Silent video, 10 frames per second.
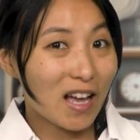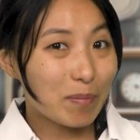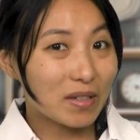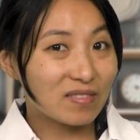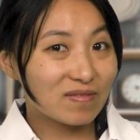
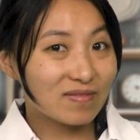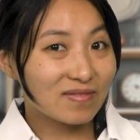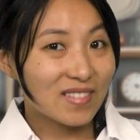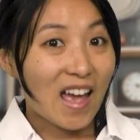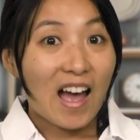happen?
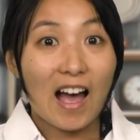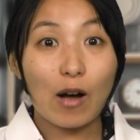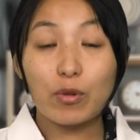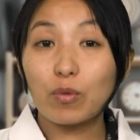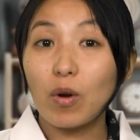
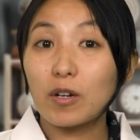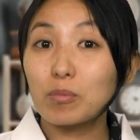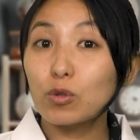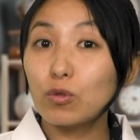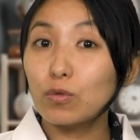How will the water
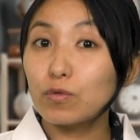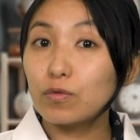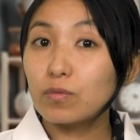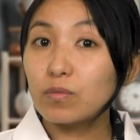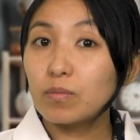move?